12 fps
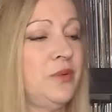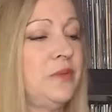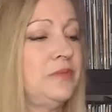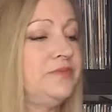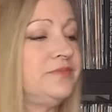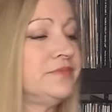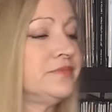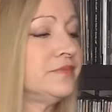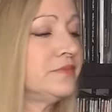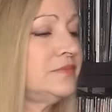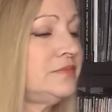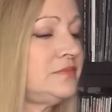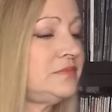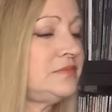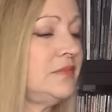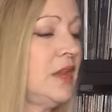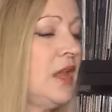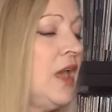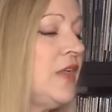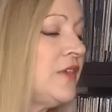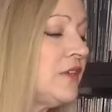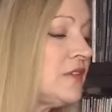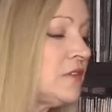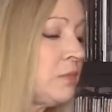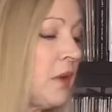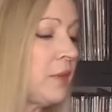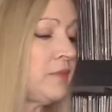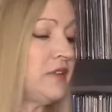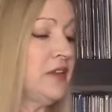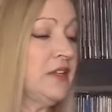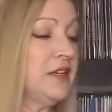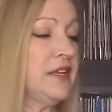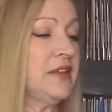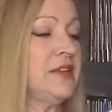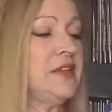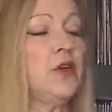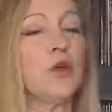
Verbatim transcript: one. This is Bob Dylan, the